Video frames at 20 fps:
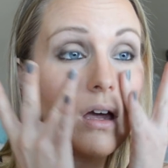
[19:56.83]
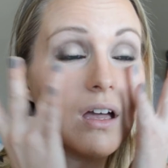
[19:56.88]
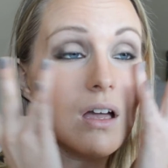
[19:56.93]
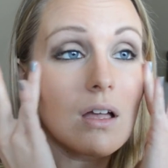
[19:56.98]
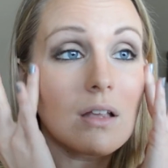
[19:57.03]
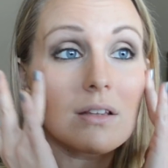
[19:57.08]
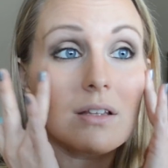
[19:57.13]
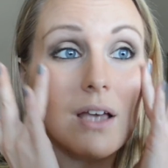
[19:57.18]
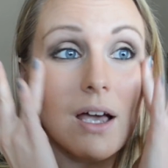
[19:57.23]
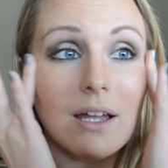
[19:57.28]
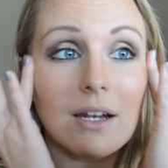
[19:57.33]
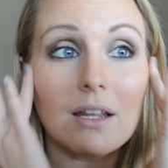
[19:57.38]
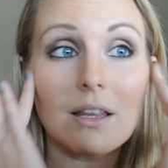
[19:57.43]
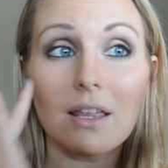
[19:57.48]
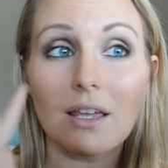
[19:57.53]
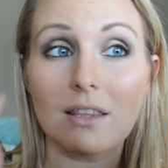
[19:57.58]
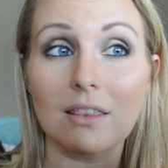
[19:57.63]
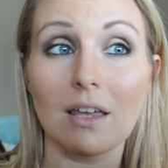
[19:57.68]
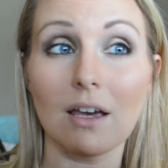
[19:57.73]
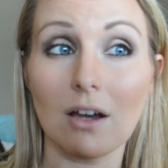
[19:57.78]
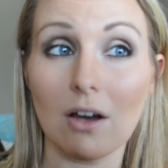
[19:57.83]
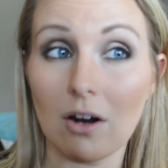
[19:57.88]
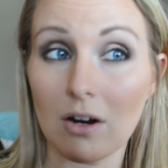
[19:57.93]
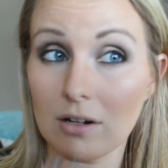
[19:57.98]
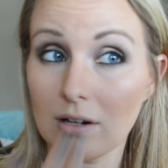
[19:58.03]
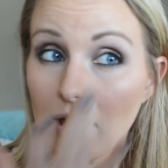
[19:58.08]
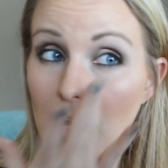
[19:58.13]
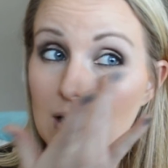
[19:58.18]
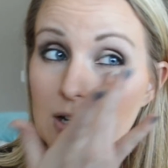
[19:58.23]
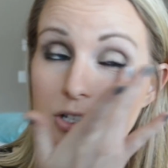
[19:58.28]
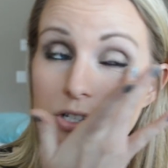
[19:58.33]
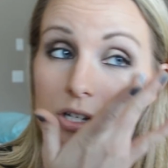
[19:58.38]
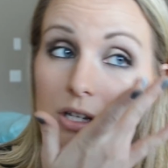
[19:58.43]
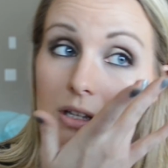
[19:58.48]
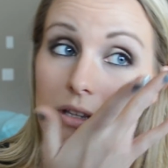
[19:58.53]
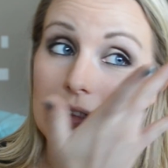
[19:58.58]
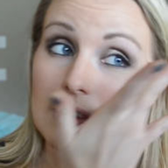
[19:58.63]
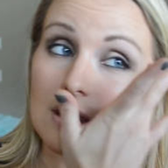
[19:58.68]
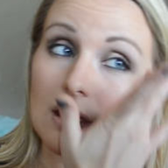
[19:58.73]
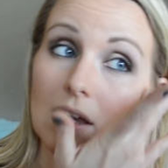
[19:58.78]
It's kind of like that
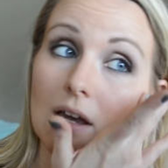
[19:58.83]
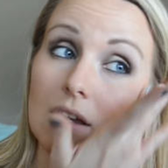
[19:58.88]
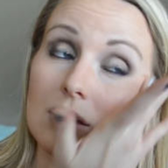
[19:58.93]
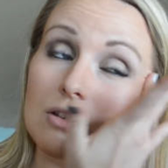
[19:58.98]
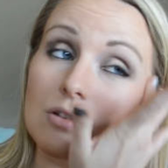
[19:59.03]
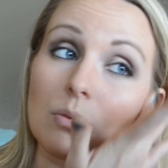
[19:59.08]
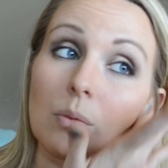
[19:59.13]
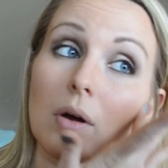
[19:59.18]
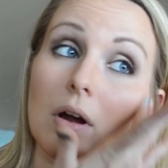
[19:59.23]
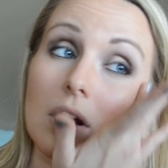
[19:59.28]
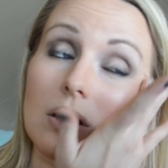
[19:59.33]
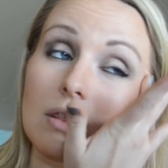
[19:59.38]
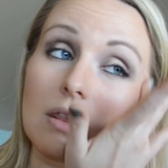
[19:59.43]
Kardashian thing, I swear.